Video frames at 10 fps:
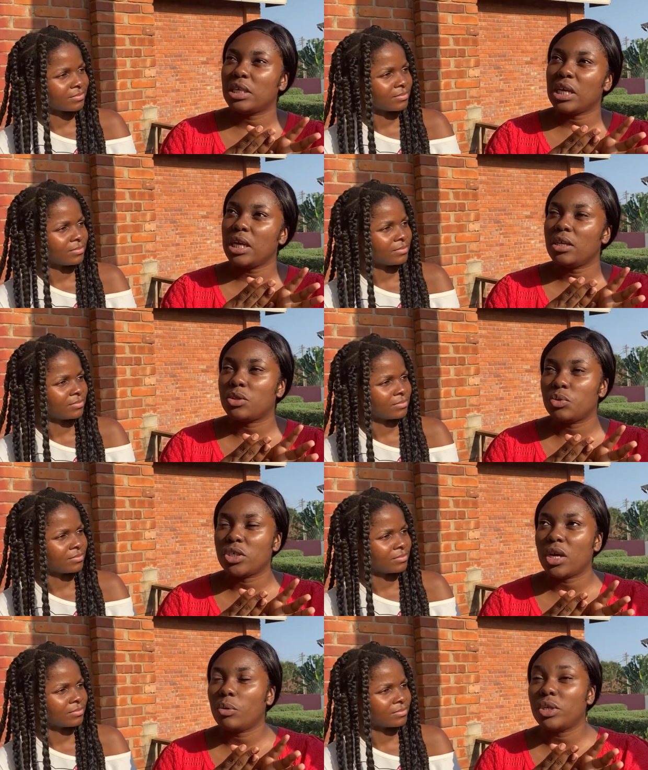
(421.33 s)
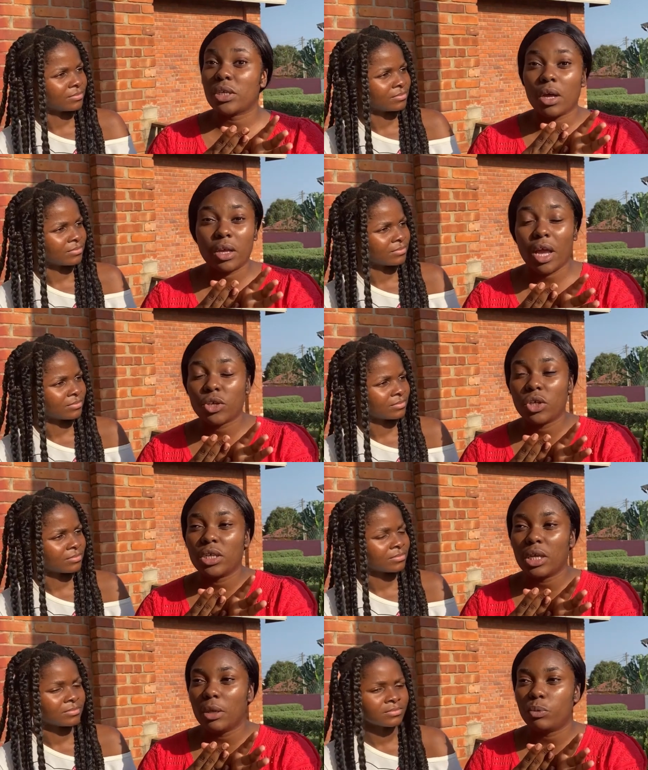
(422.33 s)
Speaker 1: the east which are which are actually
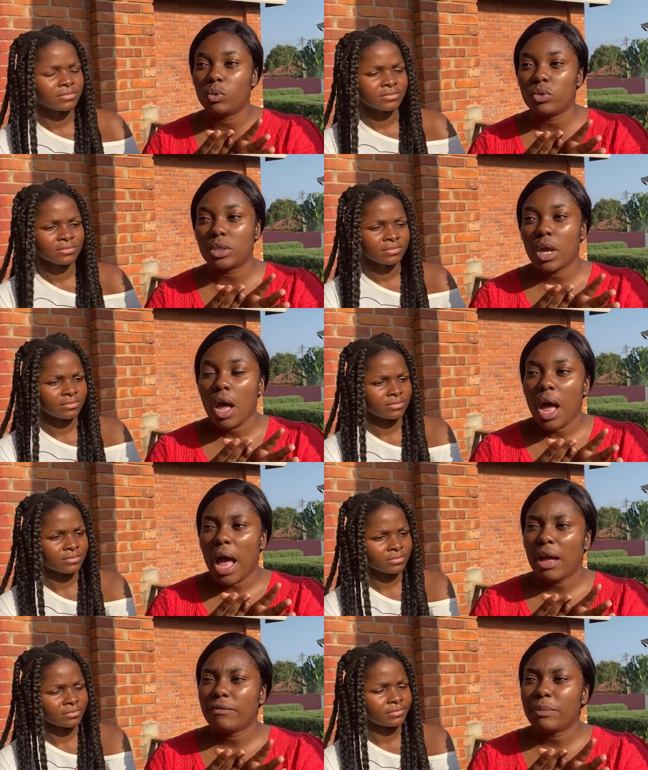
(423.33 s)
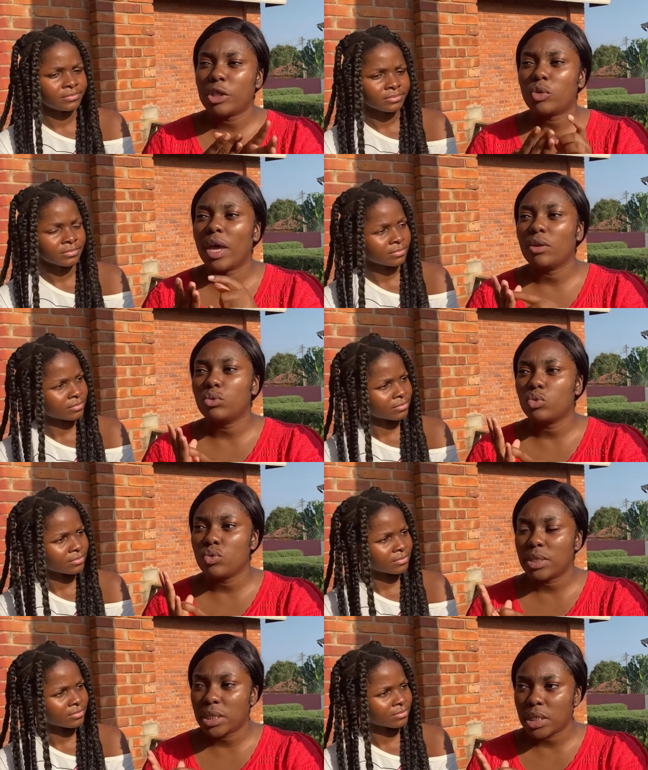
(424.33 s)
the igbos i've been to enugu
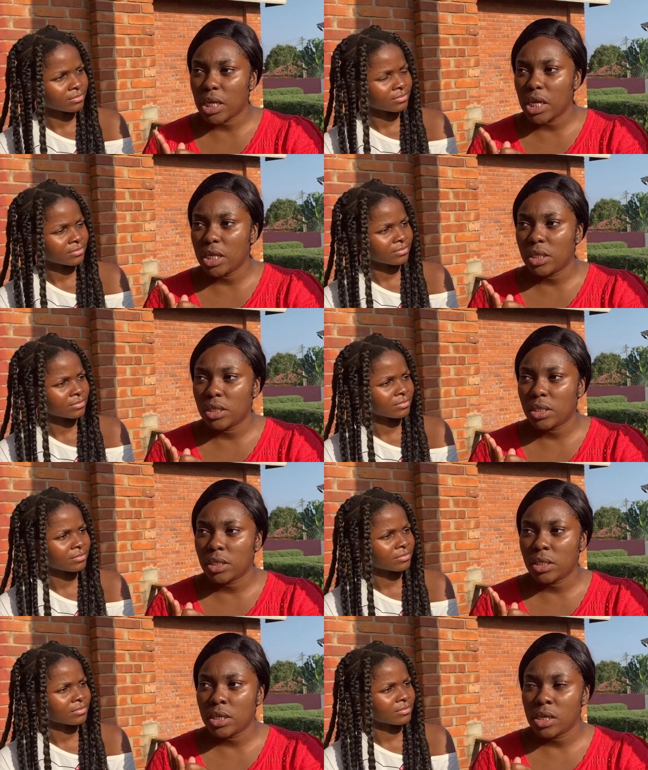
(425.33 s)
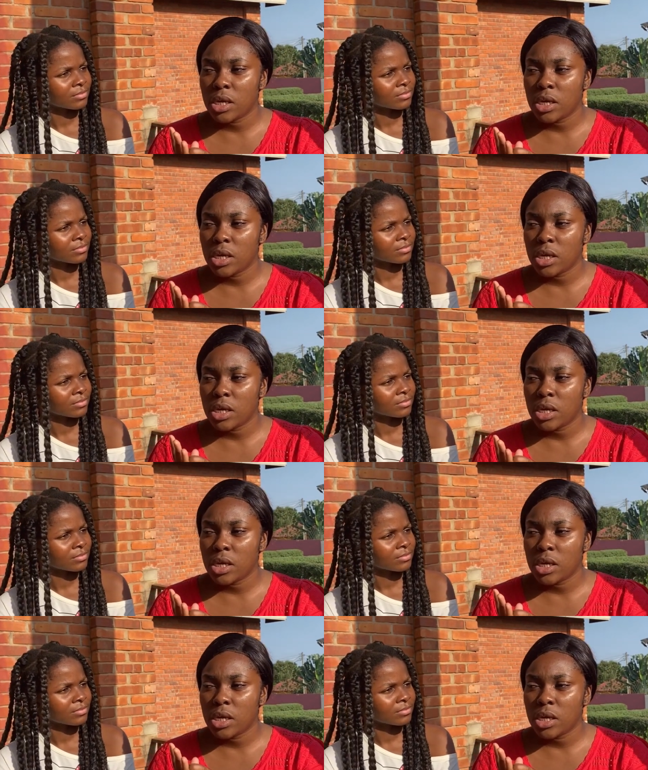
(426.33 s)
States.